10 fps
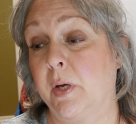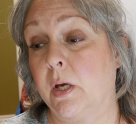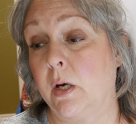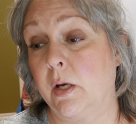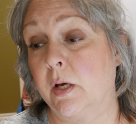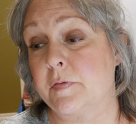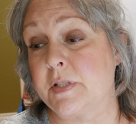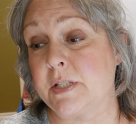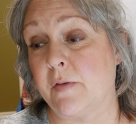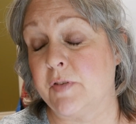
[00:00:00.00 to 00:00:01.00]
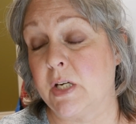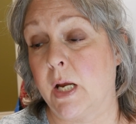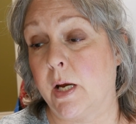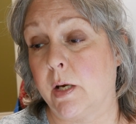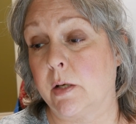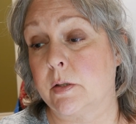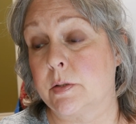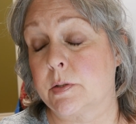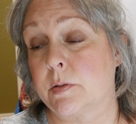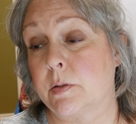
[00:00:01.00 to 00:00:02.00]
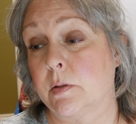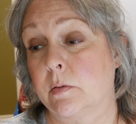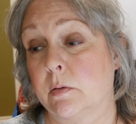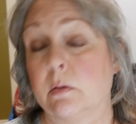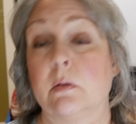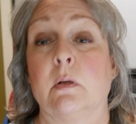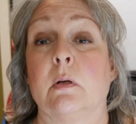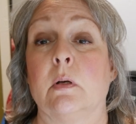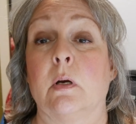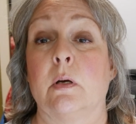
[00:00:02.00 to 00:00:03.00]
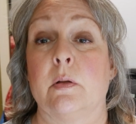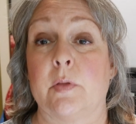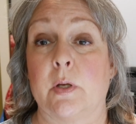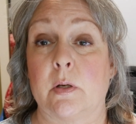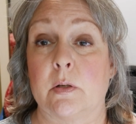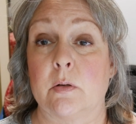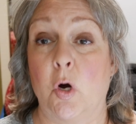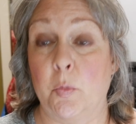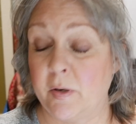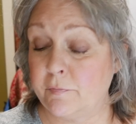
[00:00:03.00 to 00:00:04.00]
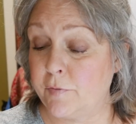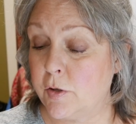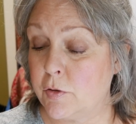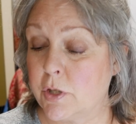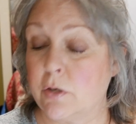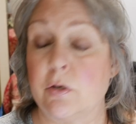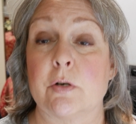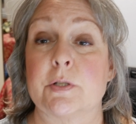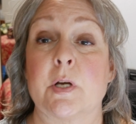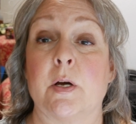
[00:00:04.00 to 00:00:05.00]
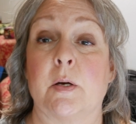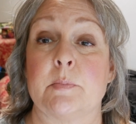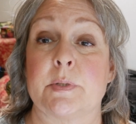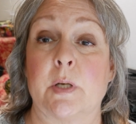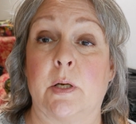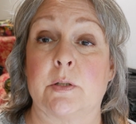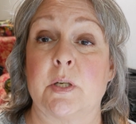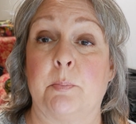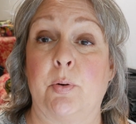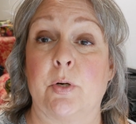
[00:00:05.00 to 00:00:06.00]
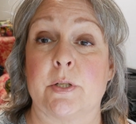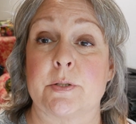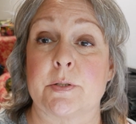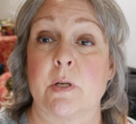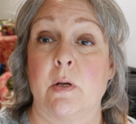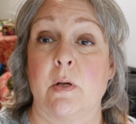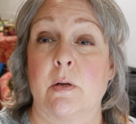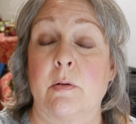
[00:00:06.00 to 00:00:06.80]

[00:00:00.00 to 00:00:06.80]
beginning of 7 days, the home infusion nurse comes and she puts